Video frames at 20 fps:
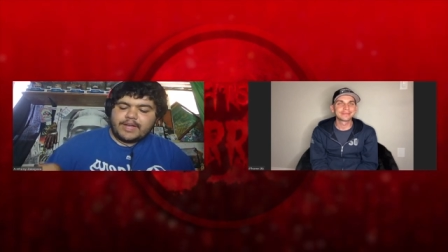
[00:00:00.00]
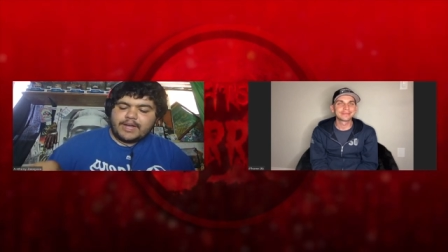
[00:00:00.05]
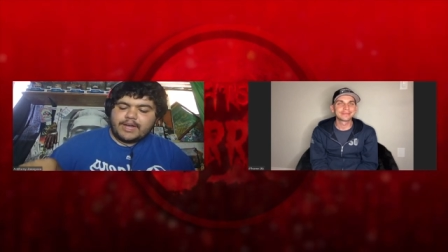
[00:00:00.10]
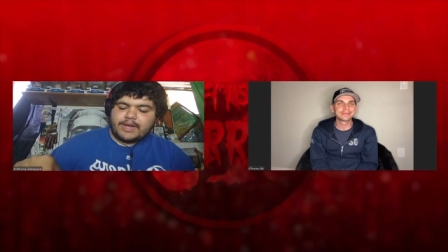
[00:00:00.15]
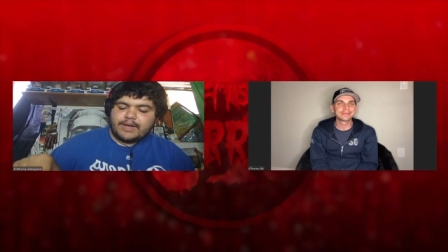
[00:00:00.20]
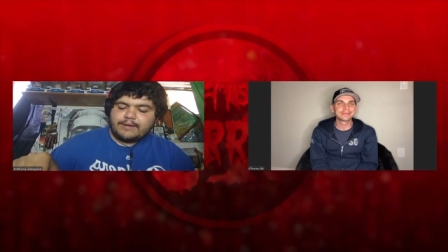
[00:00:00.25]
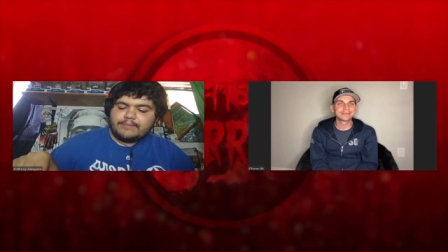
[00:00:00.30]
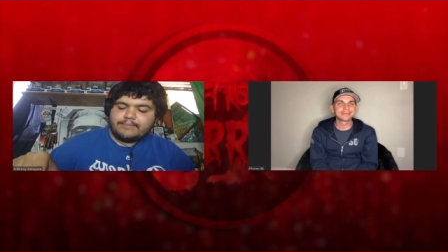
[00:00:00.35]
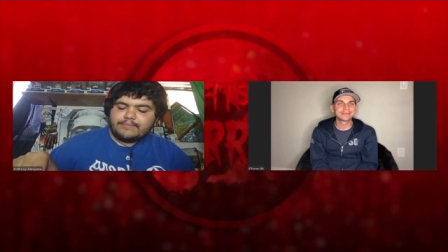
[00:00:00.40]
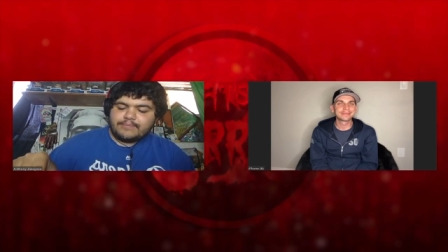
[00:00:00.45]

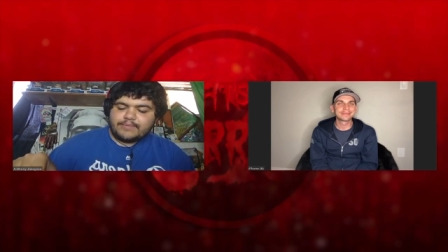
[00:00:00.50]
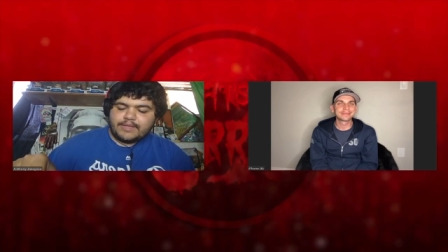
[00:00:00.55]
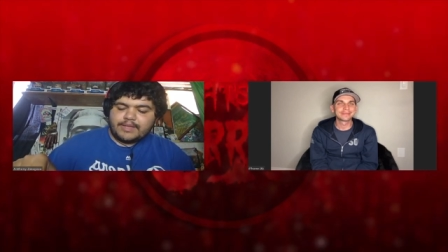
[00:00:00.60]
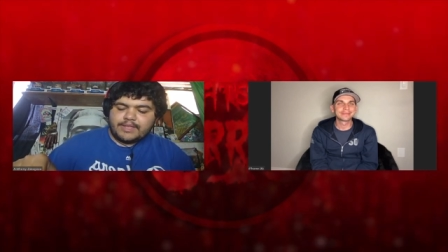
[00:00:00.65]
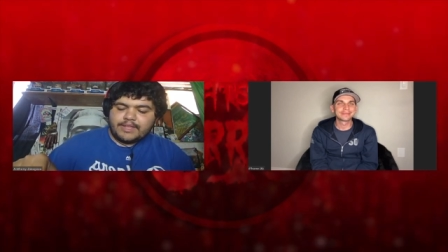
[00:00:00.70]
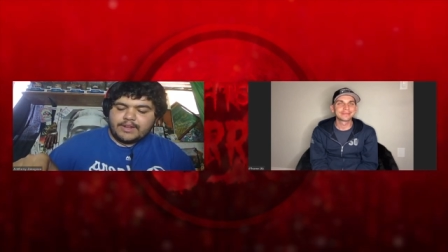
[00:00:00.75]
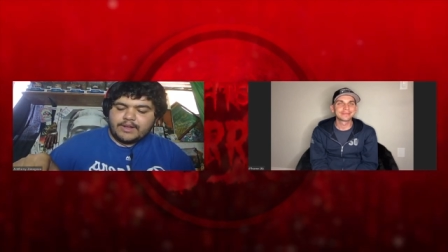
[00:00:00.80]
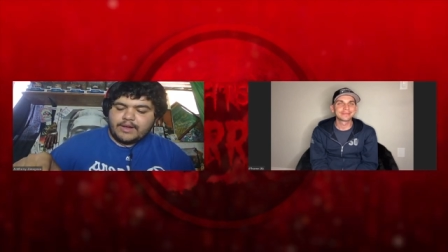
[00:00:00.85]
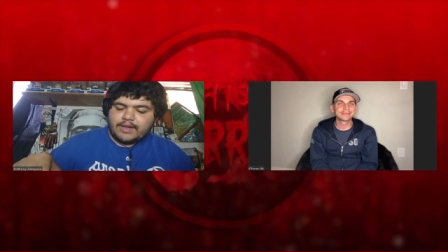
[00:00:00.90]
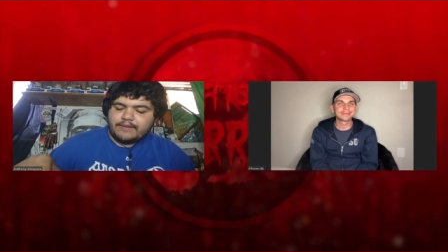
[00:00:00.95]
Um,
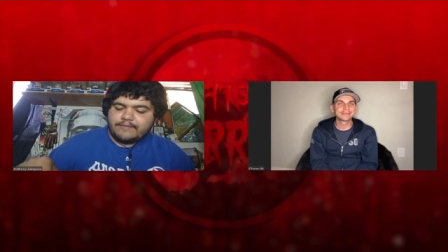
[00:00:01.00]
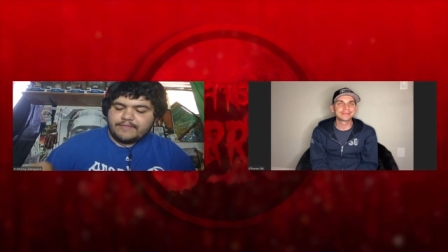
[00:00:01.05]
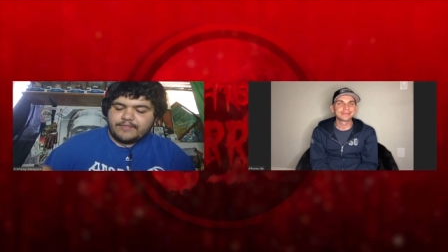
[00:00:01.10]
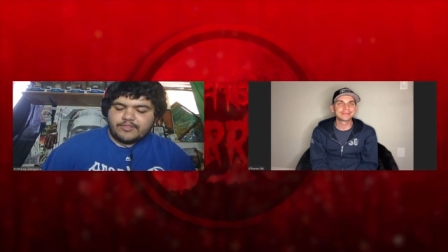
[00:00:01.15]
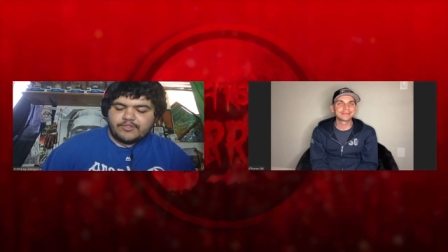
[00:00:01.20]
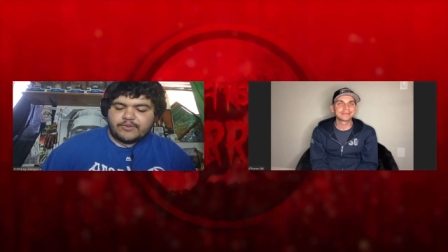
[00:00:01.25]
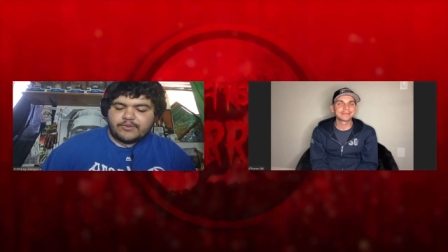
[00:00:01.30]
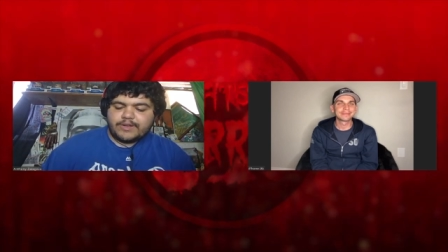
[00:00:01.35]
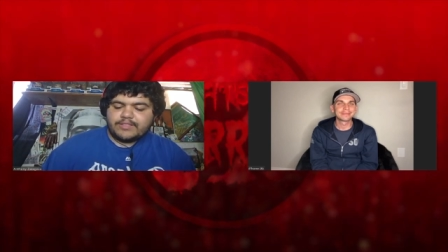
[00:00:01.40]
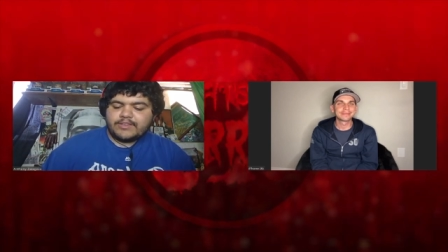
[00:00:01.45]
you know, I've
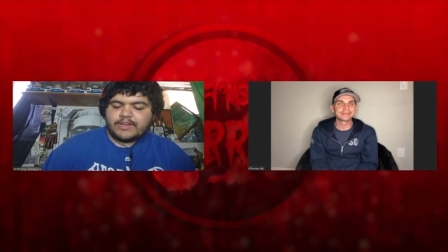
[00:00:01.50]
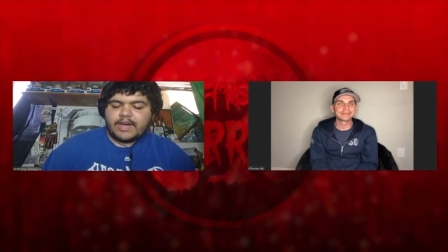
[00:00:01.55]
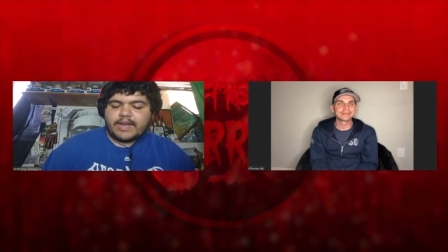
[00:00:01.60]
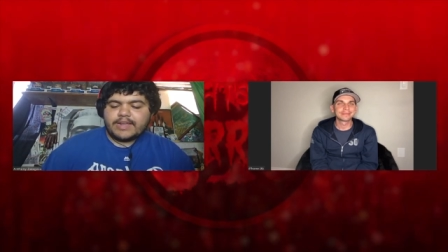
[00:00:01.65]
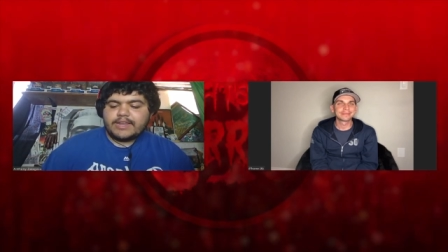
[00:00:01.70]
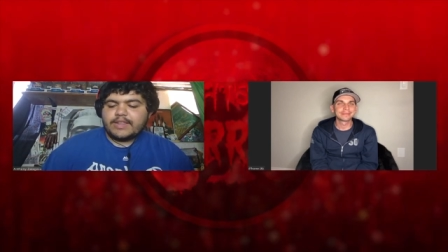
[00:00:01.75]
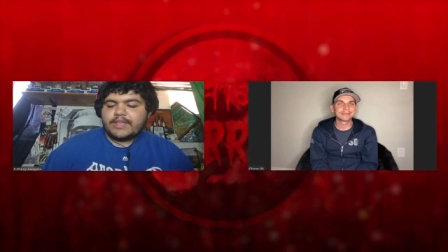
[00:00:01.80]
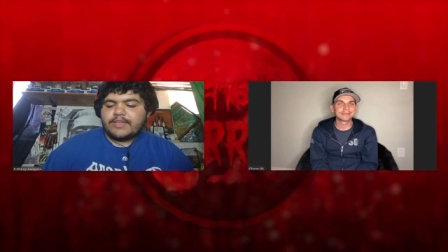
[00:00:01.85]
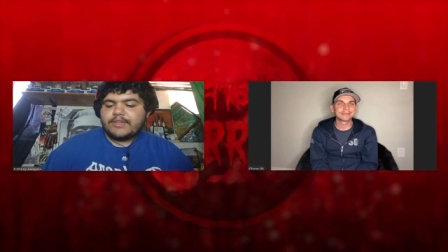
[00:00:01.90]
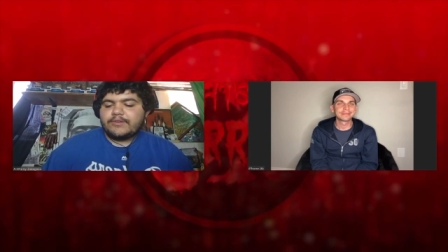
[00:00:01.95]
enjoyed
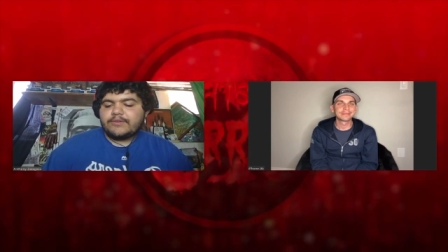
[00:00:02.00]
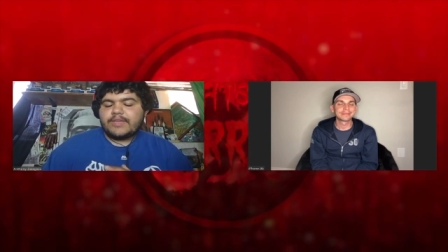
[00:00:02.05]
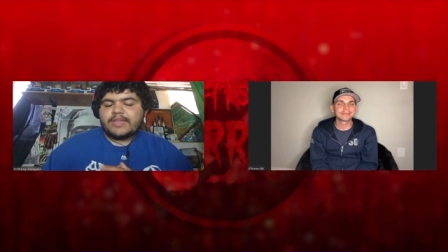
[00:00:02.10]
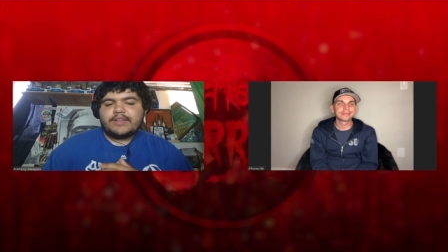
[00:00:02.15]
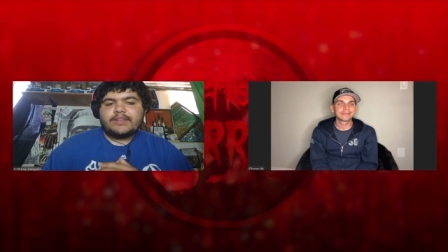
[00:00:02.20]
talking to you, yes.